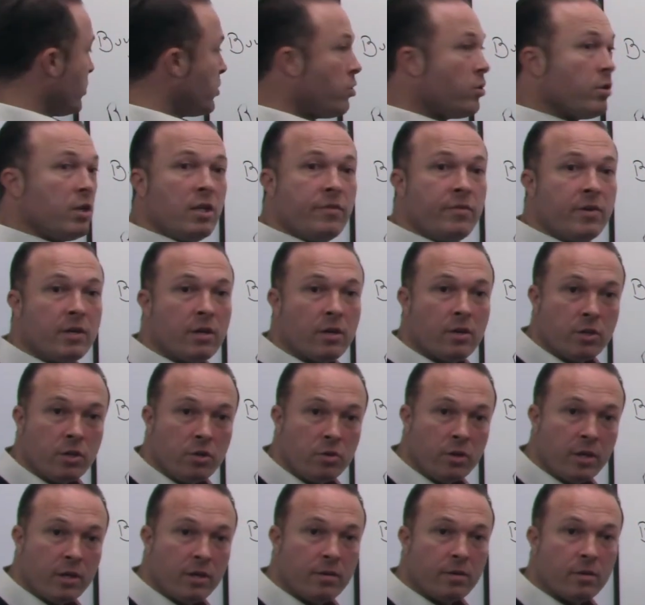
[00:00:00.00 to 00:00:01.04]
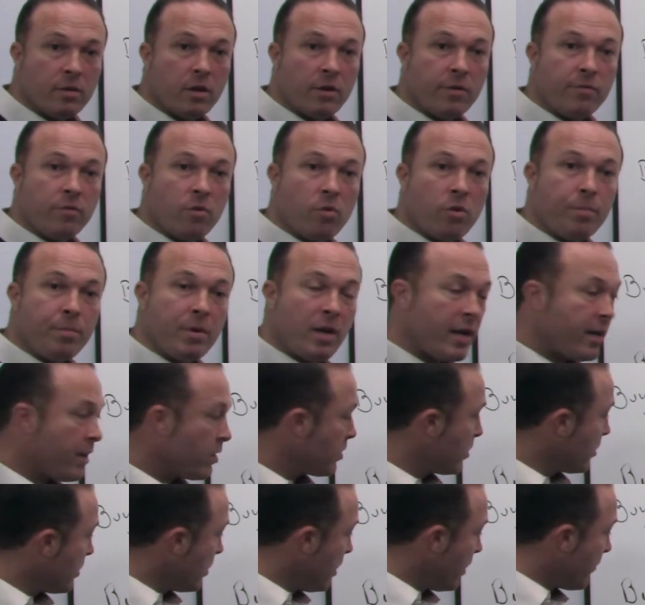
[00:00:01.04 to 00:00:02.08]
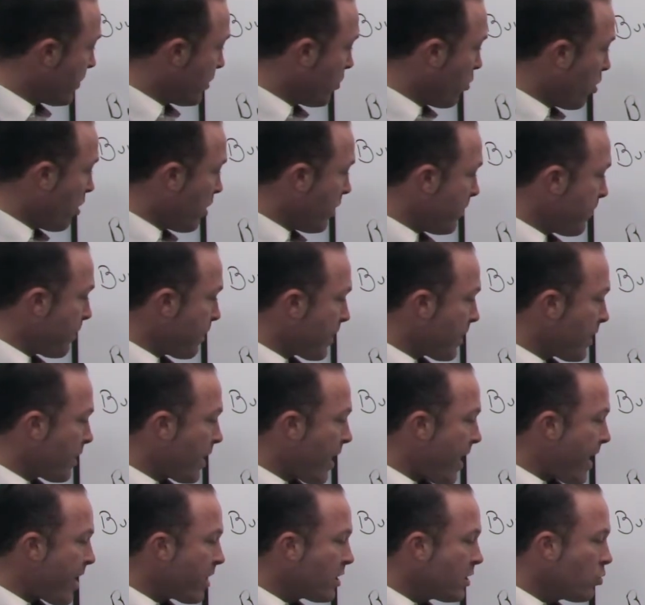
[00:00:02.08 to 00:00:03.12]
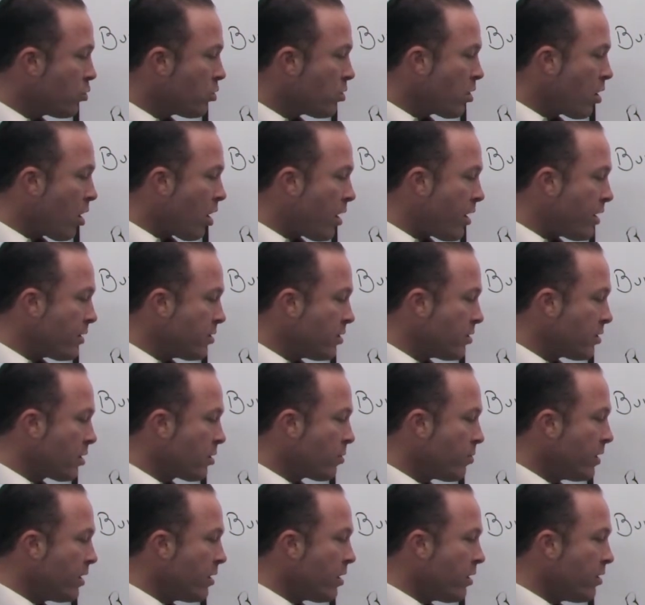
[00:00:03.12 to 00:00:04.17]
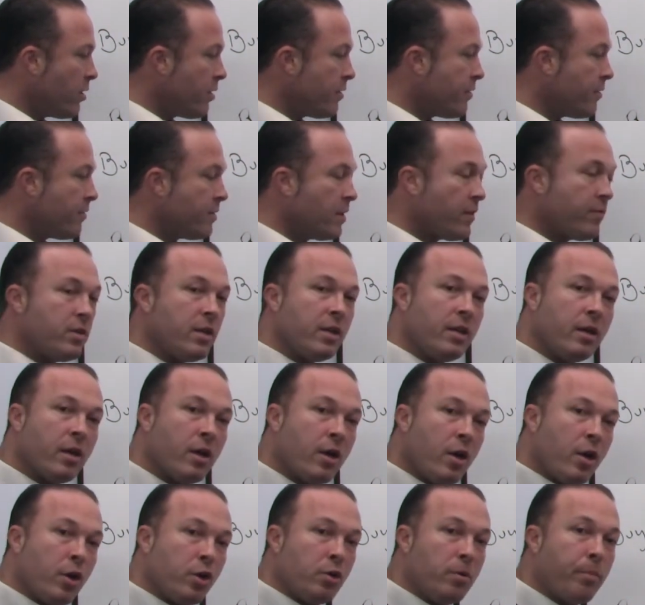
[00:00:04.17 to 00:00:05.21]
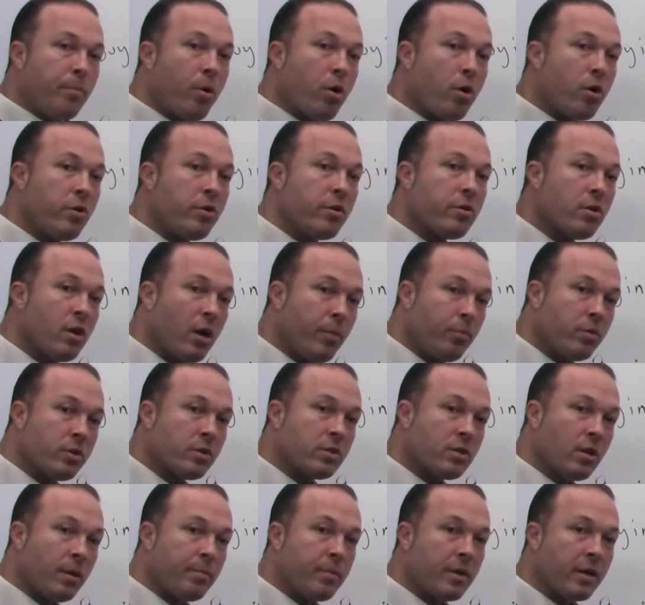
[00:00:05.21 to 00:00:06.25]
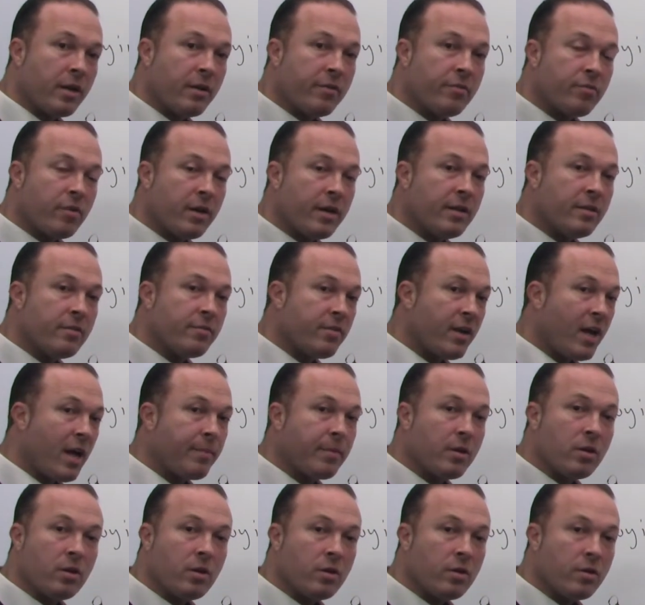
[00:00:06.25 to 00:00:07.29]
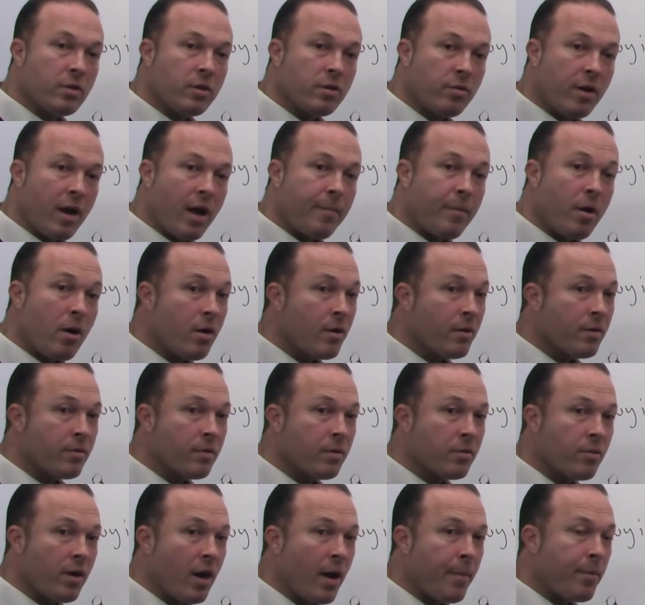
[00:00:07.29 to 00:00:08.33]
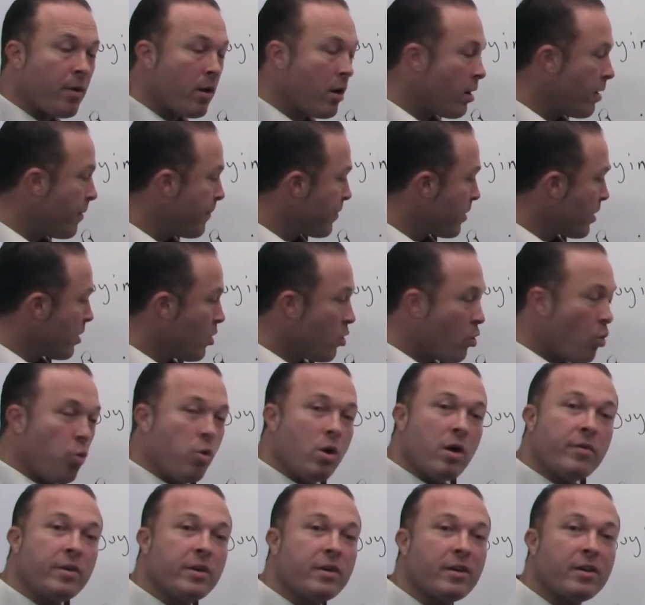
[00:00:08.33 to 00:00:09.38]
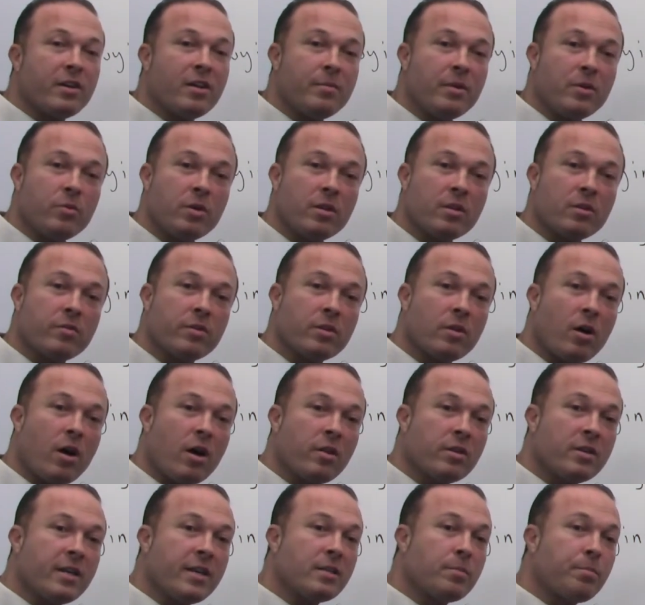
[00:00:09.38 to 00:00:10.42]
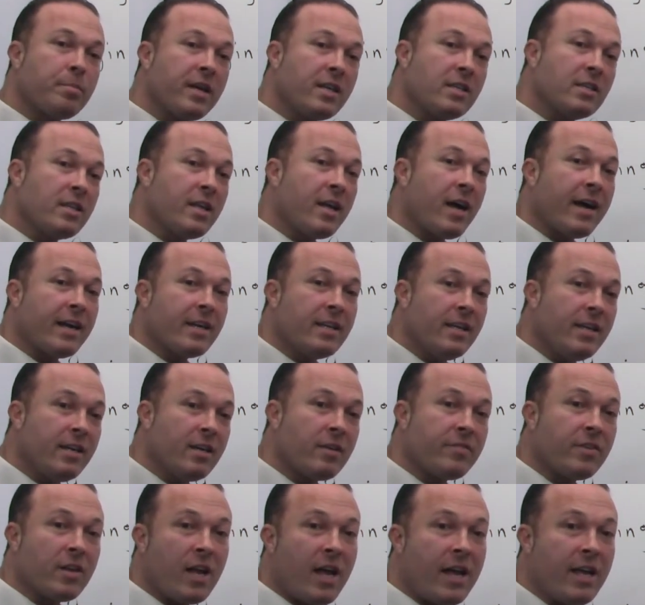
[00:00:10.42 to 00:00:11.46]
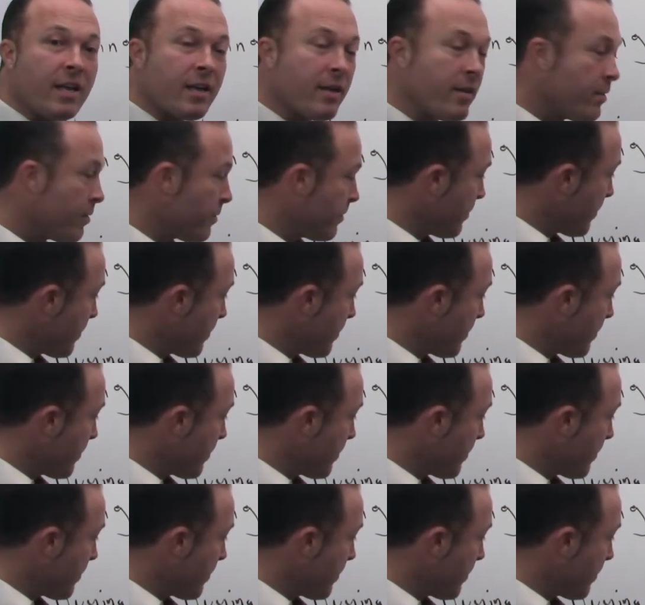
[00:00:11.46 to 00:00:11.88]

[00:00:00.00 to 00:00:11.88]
you live in a unit, a fourplex, live in one? Actual cost is $350. You partner up with somebody, friend, family, grandma, grandpa, whoever you're going to be with over the holidays. Pitch the idea if you like it.